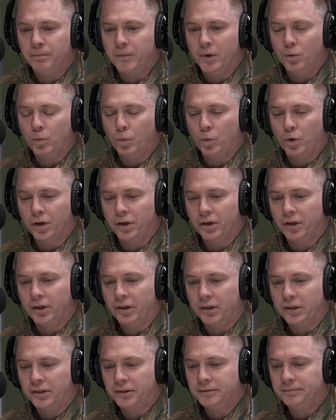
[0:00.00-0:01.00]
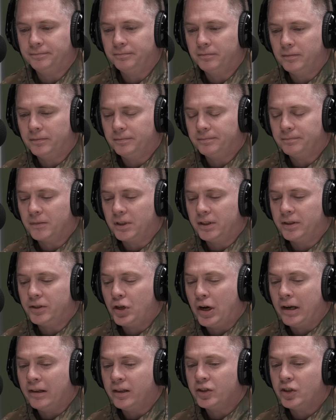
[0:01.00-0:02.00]
were
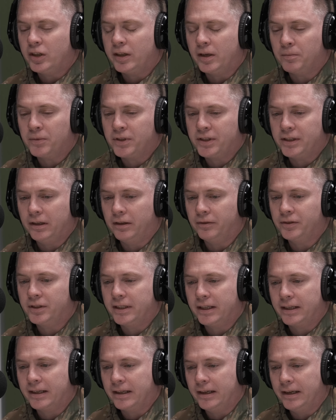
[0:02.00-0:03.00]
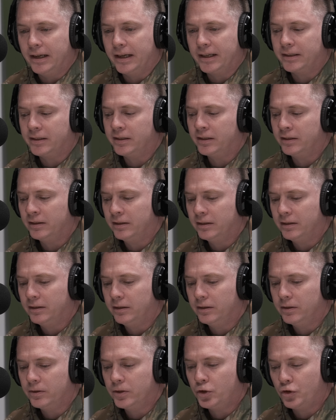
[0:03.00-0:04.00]
challenging themselves to connect
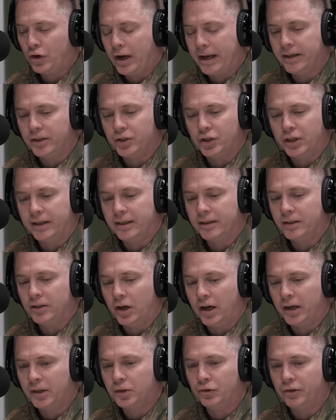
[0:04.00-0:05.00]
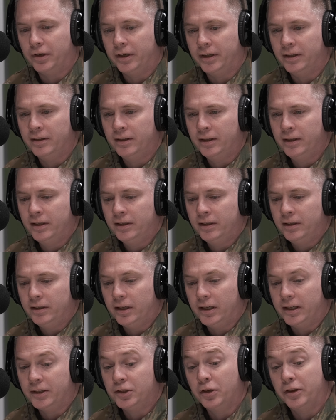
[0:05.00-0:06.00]
strategy and doctrine
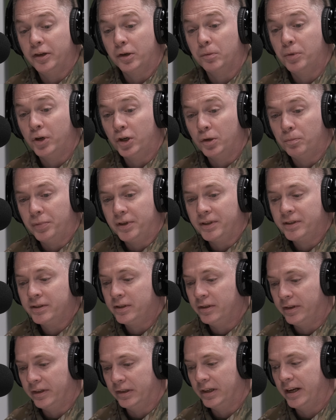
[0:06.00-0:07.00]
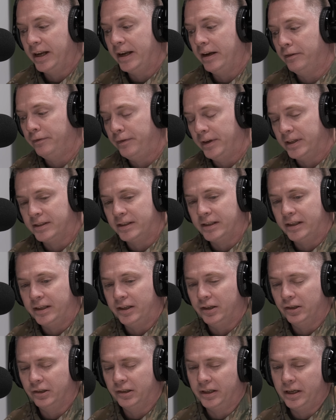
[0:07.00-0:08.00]
to their purpose, to their
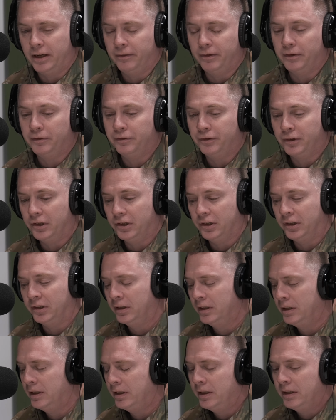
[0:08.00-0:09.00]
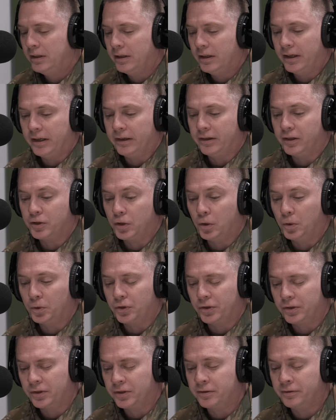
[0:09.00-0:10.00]
AFSC, or even for the
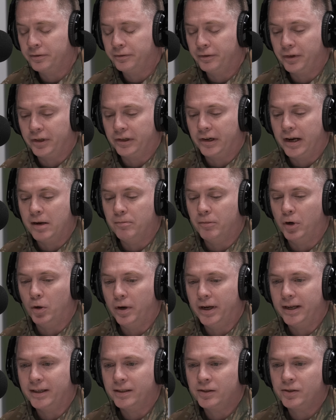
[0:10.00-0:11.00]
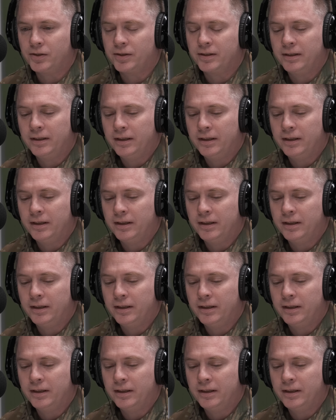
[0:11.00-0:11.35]
soldiers, for their MOS.